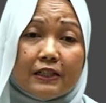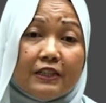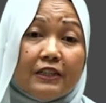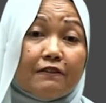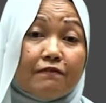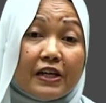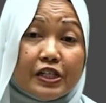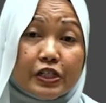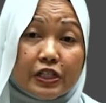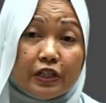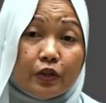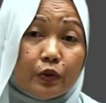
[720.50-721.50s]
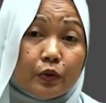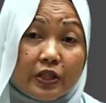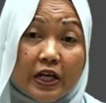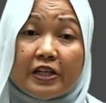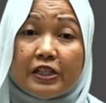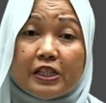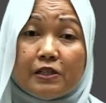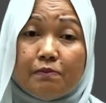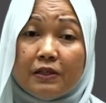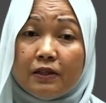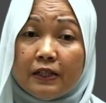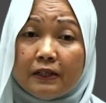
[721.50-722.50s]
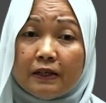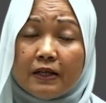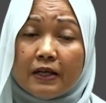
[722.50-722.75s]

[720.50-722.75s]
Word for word: intervention to the heritage building,